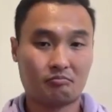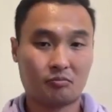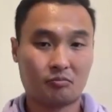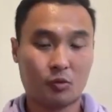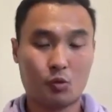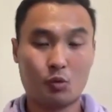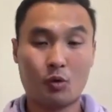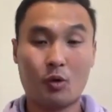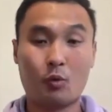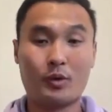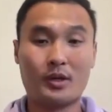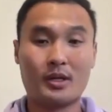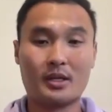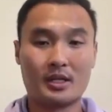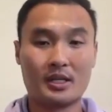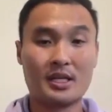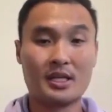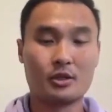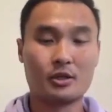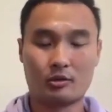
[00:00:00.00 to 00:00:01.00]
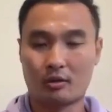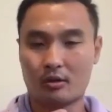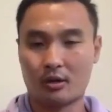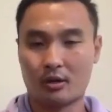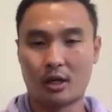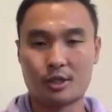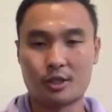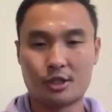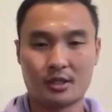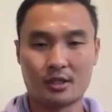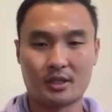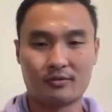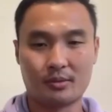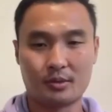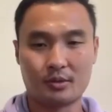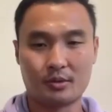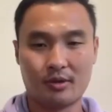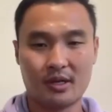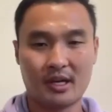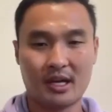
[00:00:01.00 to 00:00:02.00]
what we need neurologically from the
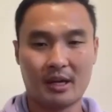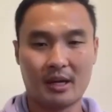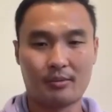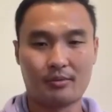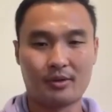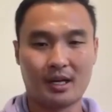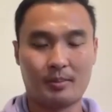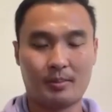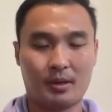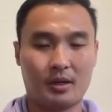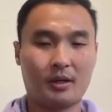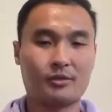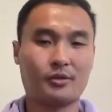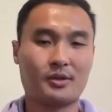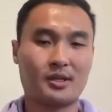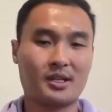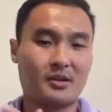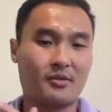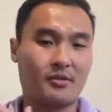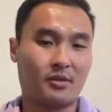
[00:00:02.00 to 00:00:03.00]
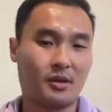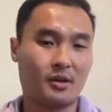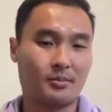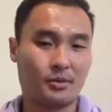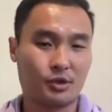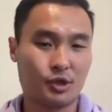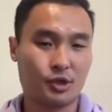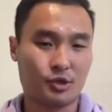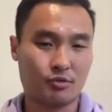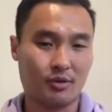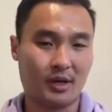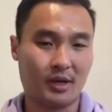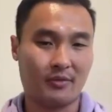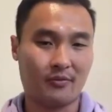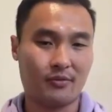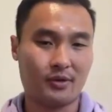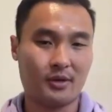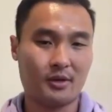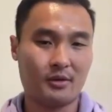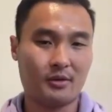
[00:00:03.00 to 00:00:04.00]
rehab side, but also give them the strength
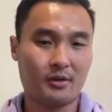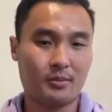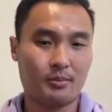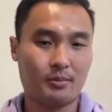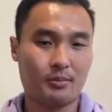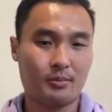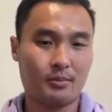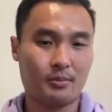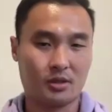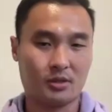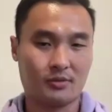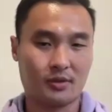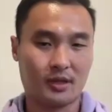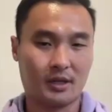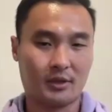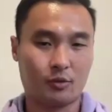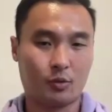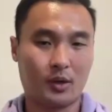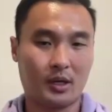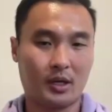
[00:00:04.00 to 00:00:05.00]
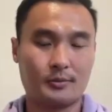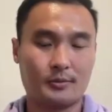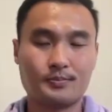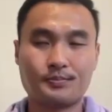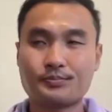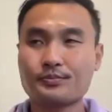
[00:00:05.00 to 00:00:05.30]
portion of it as well.